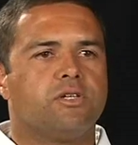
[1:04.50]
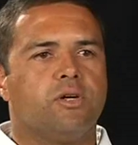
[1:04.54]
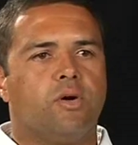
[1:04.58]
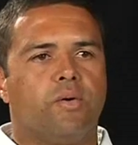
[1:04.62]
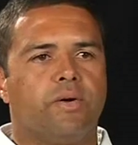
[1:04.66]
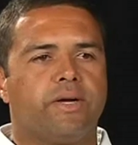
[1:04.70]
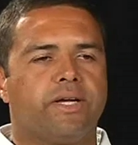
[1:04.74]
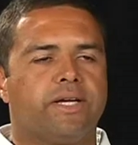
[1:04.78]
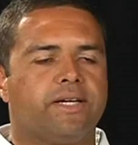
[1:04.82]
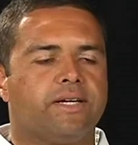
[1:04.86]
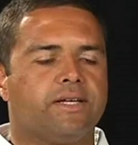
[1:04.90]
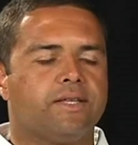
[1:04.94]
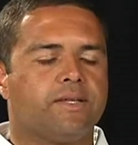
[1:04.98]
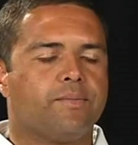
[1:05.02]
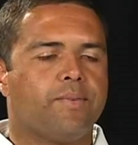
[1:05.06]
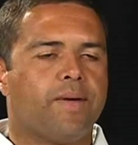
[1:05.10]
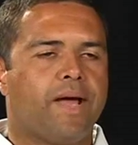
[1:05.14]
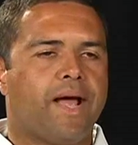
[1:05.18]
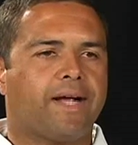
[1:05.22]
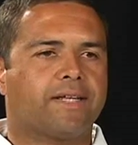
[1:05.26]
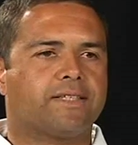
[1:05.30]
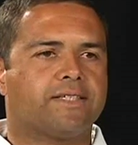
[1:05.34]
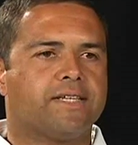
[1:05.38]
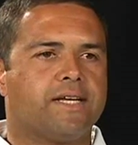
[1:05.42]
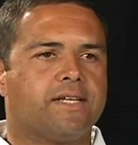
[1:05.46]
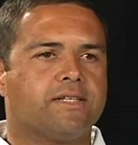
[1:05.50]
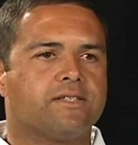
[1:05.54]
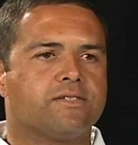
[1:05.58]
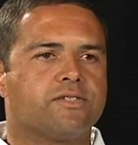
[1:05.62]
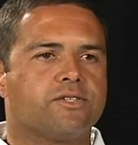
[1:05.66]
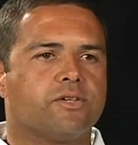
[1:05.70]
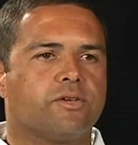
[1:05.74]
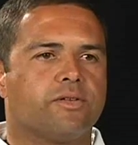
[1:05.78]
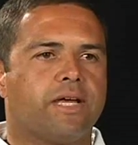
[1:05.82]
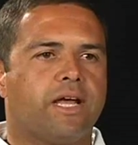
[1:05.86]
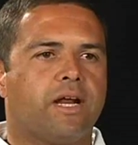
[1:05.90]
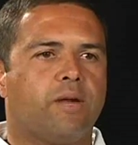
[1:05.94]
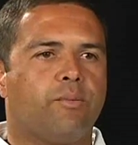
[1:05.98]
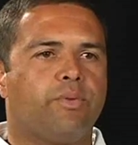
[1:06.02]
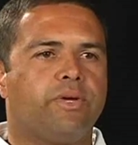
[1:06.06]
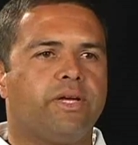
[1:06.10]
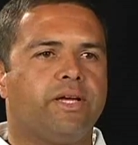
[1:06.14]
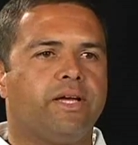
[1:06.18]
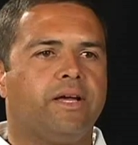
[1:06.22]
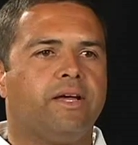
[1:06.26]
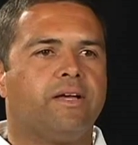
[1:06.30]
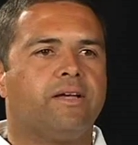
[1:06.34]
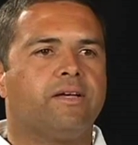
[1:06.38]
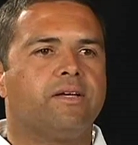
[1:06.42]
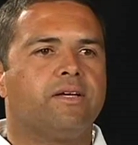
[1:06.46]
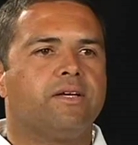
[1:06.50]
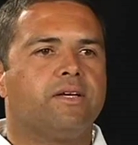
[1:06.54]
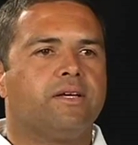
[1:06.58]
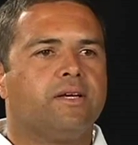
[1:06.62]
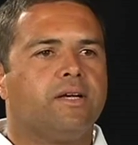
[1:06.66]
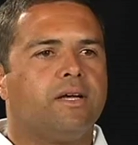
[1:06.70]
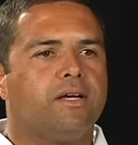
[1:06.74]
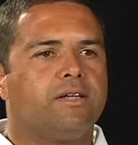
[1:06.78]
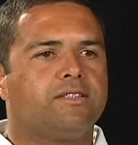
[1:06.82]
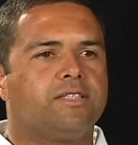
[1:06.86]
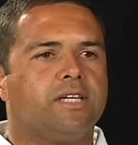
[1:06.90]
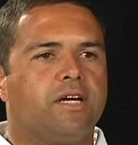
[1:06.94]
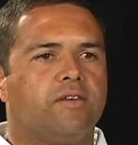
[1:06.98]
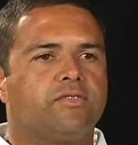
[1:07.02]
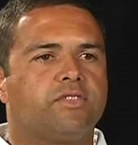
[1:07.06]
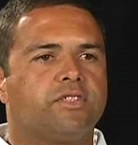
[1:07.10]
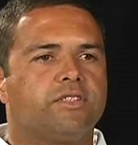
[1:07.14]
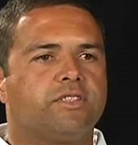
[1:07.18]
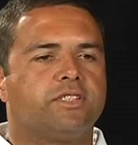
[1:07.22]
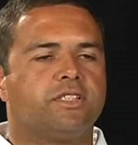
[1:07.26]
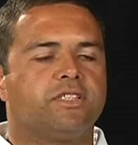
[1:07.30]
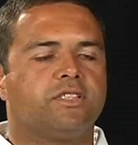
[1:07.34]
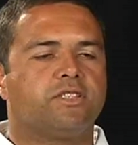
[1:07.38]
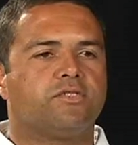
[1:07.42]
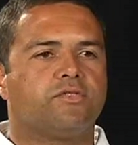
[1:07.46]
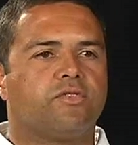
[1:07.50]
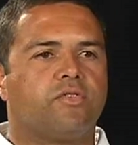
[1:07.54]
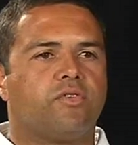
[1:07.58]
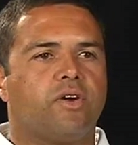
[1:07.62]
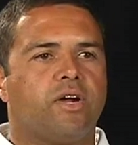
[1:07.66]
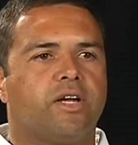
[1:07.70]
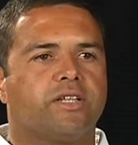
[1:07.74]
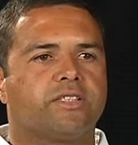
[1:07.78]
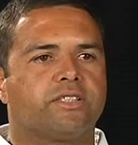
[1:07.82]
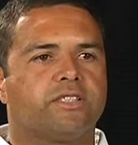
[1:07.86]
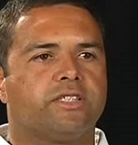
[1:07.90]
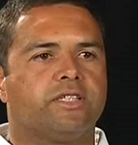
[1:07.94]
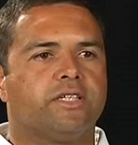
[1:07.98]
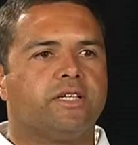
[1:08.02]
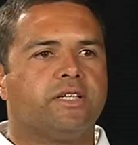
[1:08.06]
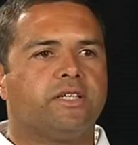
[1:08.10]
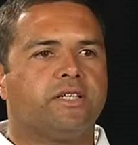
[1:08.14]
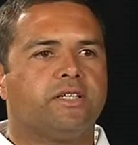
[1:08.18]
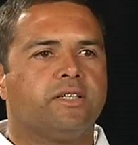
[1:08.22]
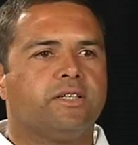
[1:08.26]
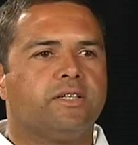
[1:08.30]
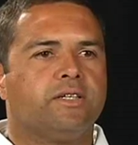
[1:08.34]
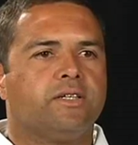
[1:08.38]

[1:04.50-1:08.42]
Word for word: going into the Pac ten, so that'll be a, a tough decision for us to,